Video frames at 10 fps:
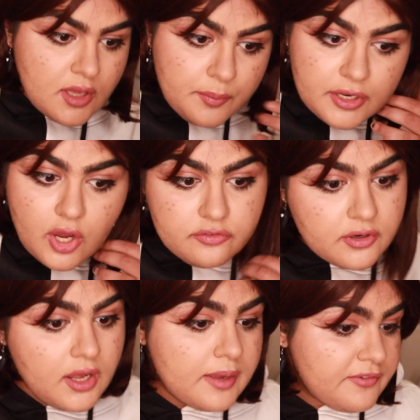But
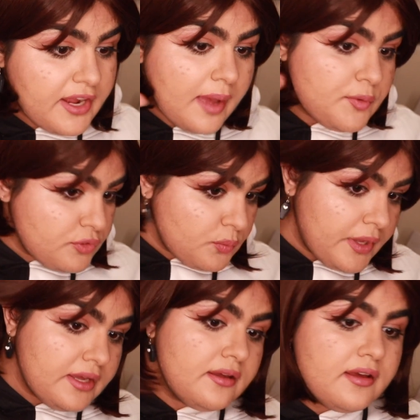overall, I'm very happy with the
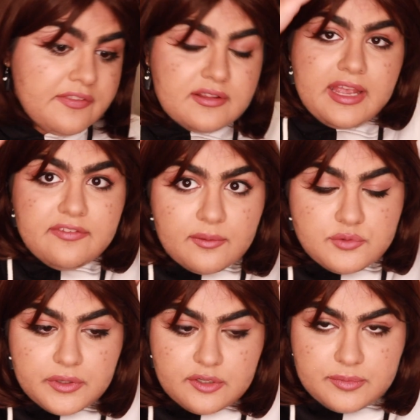wig and the length. I was
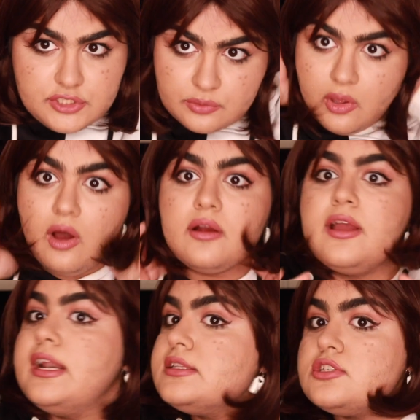worried it'd be too long,
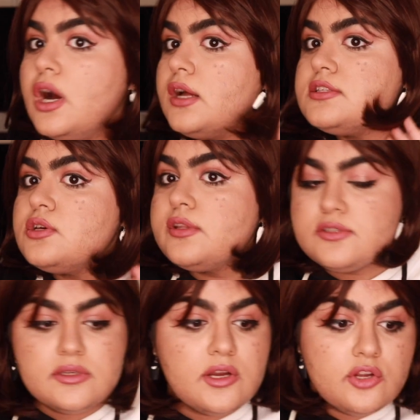and it's not, so it's
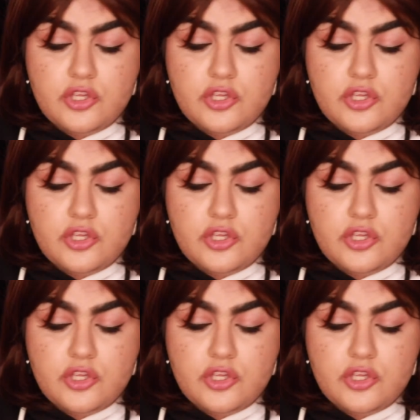like